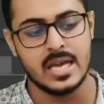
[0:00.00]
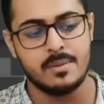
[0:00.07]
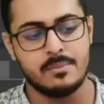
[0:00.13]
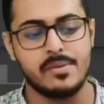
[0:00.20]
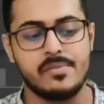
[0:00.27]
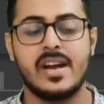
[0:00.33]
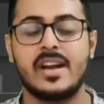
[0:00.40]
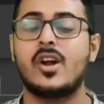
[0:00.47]

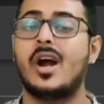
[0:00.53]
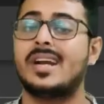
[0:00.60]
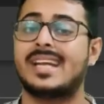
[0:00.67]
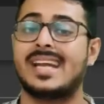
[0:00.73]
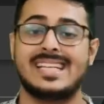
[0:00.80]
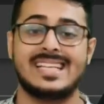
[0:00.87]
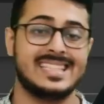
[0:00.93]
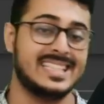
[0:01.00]
but we are not
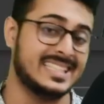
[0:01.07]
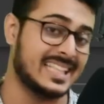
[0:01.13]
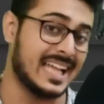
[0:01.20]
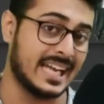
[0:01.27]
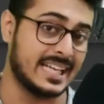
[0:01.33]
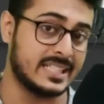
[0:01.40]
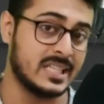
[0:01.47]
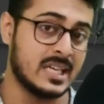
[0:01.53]
getting the
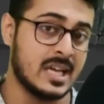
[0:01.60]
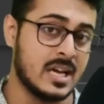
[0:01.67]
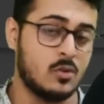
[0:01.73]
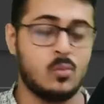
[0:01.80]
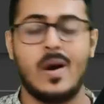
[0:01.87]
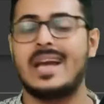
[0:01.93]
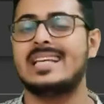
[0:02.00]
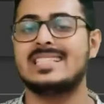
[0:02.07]
9.
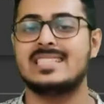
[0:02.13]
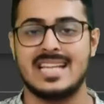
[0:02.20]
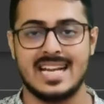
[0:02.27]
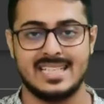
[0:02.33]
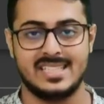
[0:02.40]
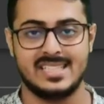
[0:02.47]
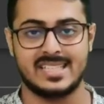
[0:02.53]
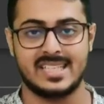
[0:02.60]
Why is
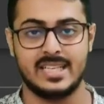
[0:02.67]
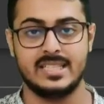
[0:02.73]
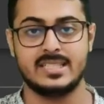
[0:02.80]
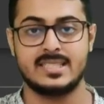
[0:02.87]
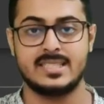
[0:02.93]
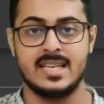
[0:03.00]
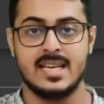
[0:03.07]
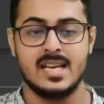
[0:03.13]
that the
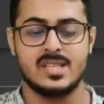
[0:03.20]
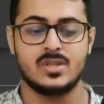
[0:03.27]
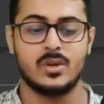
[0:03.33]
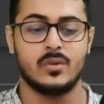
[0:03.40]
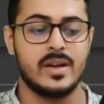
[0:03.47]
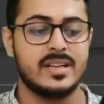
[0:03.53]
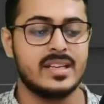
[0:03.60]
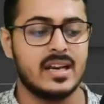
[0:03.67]
case? So
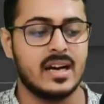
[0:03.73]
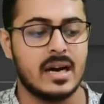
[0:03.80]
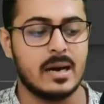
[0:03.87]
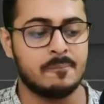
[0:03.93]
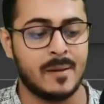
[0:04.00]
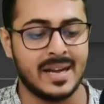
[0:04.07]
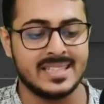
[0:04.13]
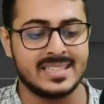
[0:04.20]
when
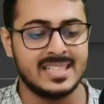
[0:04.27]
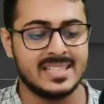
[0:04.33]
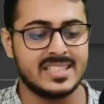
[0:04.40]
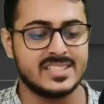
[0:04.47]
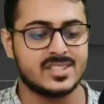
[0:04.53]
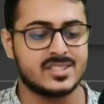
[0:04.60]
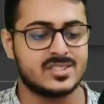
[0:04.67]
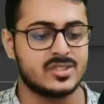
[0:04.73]
Python
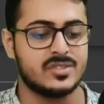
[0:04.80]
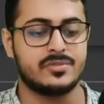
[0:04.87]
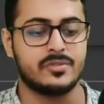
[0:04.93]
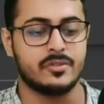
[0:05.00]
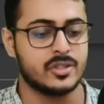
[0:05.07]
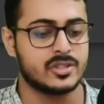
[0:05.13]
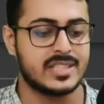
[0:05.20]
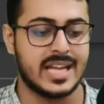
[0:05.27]
reaches to the
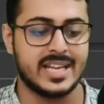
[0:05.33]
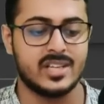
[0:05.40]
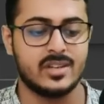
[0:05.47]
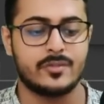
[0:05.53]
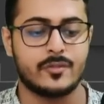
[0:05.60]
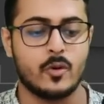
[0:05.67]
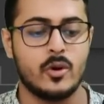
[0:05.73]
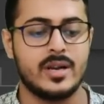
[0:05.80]
first line
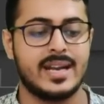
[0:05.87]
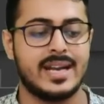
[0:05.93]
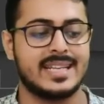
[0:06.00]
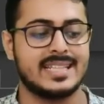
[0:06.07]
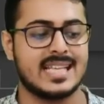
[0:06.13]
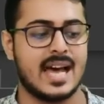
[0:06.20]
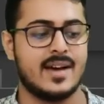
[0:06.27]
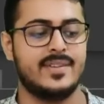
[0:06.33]
of code, it
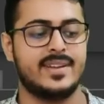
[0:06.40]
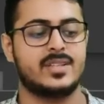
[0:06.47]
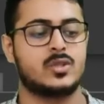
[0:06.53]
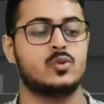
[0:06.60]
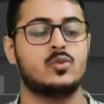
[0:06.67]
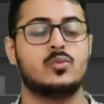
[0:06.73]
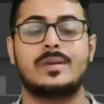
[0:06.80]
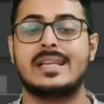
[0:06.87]
is having
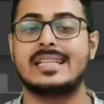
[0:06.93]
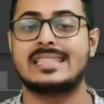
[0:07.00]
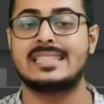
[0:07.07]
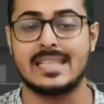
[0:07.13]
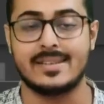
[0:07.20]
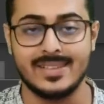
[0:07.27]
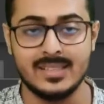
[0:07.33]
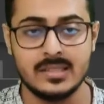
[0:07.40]
2 plus
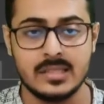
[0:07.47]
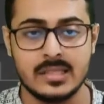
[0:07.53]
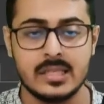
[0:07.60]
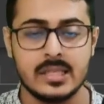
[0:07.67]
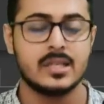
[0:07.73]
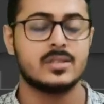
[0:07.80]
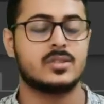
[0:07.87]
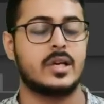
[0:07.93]
7.
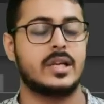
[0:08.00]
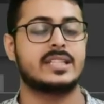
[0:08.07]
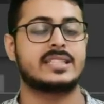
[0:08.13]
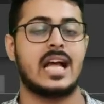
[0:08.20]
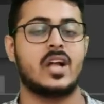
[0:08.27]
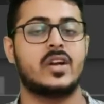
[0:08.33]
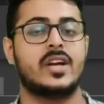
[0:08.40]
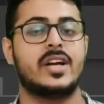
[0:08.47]
So it is
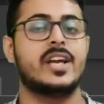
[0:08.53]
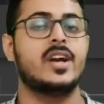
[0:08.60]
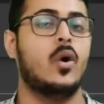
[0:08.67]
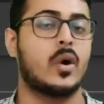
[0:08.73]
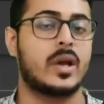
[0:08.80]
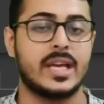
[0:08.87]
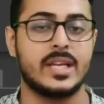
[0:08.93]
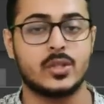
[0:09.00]
calculating,
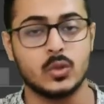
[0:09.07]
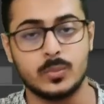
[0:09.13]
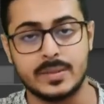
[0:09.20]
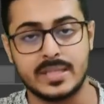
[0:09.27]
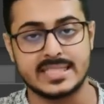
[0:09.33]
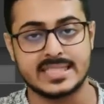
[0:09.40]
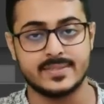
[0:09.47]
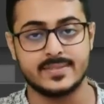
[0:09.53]
okay, 2
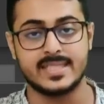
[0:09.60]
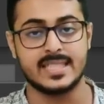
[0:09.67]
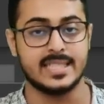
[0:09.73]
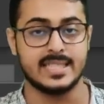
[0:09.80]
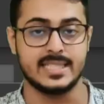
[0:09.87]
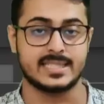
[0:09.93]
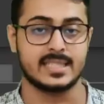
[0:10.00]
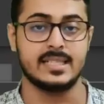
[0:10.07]
plus 7
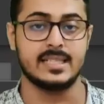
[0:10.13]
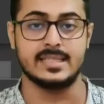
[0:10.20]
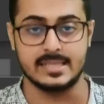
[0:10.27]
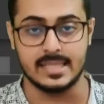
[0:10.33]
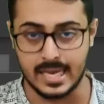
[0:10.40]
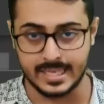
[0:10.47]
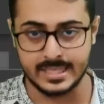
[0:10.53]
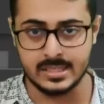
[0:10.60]
is
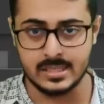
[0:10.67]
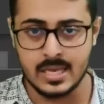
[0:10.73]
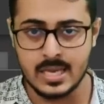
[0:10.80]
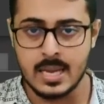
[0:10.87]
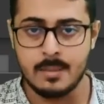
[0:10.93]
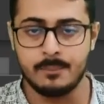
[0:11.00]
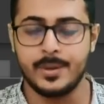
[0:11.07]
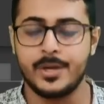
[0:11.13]
9,
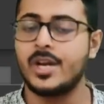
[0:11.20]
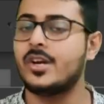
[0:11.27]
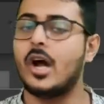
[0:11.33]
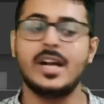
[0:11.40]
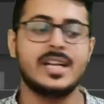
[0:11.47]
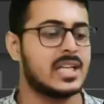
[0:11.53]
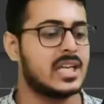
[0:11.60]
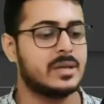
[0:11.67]
but you're
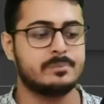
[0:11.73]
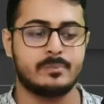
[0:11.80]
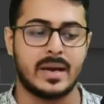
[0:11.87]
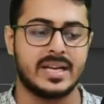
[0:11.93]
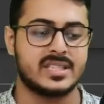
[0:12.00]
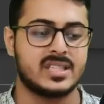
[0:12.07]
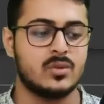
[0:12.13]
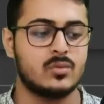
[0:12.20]
not telling
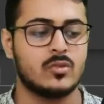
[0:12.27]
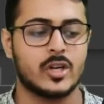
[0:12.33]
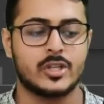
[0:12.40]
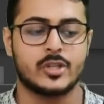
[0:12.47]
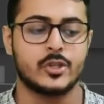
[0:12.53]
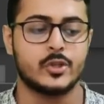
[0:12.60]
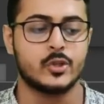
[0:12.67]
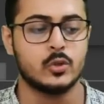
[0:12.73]
Python what
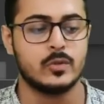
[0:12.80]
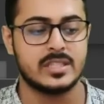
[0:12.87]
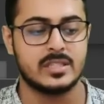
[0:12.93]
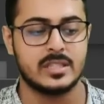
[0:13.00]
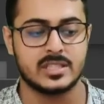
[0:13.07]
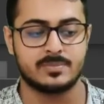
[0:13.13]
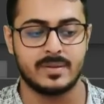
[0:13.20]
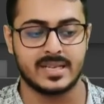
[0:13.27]
to do with
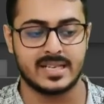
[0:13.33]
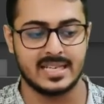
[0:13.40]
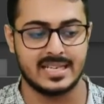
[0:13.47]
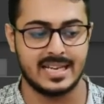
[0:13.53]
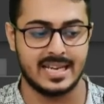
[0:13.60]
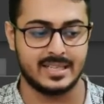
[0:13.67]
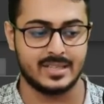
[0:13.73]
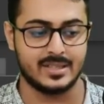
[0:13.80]
this particular
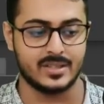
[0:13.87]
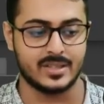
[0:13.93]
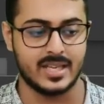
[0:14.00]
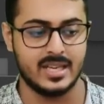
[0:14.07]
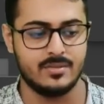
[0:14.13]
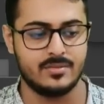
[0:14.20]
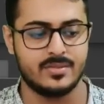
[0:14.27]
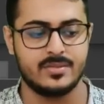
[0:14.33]
9.
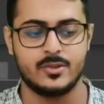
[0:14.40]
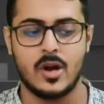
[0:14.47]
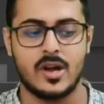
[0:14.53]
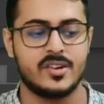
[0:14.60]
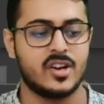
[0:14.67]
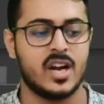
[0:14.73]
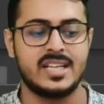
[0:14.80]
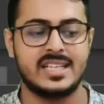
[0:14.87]
Okay, you are
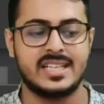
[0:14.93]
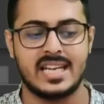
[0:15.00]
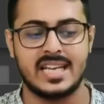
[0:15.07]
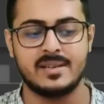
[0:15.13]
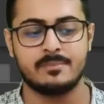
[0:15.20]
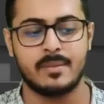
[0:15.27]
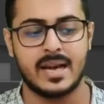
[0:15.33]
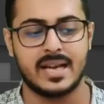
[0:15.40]
not
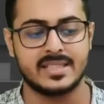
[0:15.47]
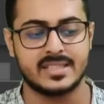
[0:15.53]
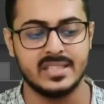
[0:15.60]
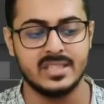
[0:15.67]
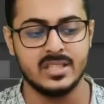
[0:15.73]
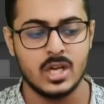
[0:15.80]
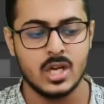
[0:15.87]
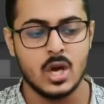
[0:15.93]
telling
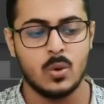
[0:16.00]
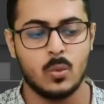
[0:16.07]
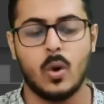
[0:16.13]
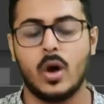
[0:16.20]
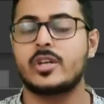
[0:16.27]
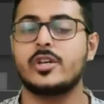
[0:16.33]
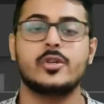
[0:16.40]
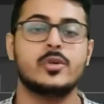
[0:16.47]
Python
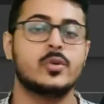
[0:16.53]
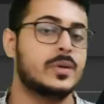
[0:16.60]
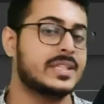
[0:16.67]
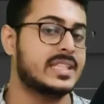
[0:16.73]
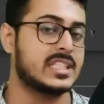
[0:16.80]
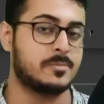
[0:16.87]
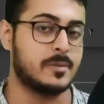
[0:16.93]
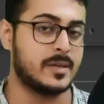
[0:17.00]
what to do with
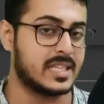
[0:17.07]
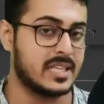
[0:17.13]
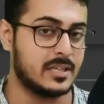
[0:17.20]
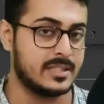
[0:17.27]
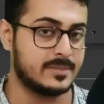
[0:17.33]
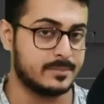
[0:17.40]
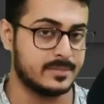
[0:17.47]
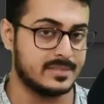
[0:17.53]
this
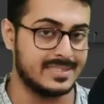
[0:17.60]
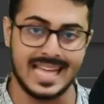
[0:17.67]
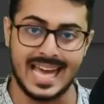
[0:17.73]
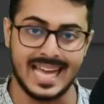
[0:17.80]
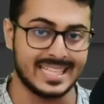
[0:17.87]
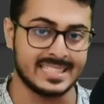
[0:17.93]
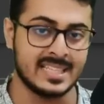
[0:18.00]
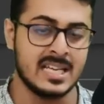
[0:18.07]
particular
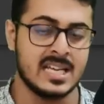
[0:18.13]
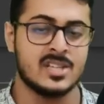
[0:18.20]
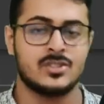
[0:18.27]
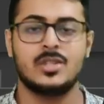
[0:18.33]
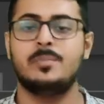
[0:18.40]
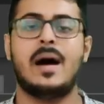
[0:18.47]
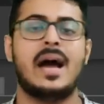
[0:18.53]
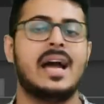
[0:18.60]
9. So
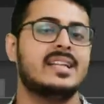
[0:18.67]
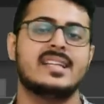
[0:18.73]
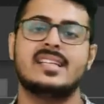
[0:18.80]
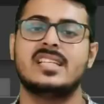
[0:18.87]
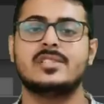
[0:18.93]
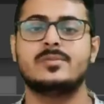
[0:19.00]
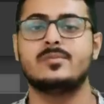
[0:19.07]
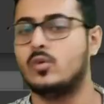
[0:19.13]
the Python
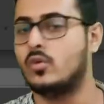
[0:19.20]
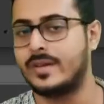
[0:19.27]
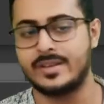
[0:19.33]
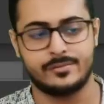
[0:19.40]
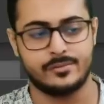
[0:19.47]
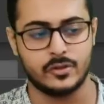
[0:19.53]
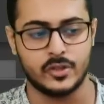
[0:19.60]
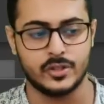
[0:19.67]
is moving
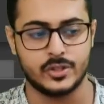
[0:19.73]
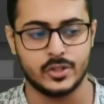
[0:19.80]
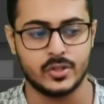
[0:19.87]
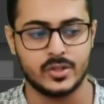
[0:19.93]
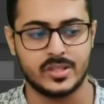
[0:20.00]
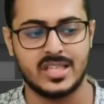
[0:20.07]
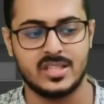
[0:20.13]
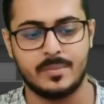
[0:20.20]
further.
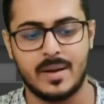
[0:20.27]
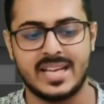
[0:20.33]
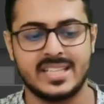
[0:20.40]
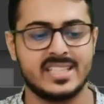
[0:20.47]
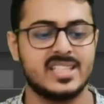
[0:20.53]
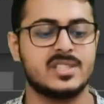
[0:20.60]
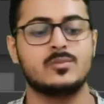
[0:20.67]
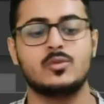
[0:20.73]
Okay, the
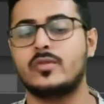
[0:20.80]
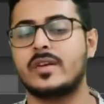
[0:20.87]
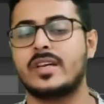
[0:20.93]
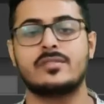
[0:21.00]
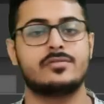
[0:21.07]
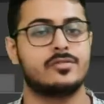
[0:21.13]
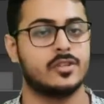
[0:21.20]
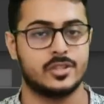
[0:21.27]
Python is
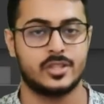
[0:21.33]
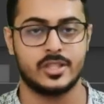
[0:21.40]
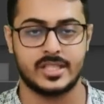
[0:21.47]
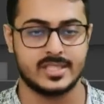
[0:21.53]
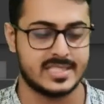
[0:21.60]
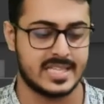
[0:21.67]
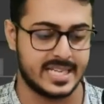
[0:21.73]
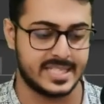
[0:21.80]
moving further
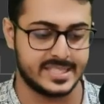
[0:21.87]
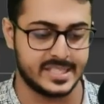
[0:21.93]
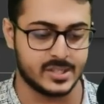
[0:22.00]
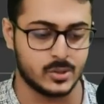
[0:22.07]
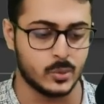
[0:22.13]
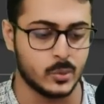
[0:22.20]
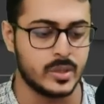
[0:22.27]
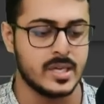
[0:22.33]
inside the
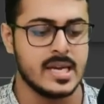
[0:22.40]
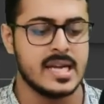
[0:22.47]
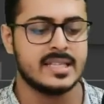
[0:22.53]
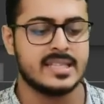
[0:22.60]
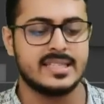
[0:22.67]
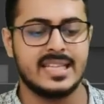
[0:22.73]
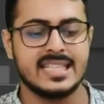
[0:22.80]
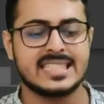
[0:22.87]
code.
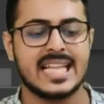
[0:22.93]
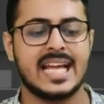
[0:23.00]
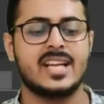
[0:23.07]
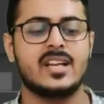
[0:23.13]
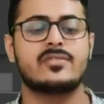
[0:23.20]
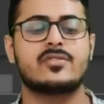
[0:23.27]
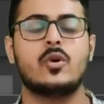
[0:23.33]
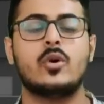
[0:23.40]
The next line
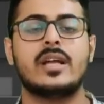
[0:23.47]
of code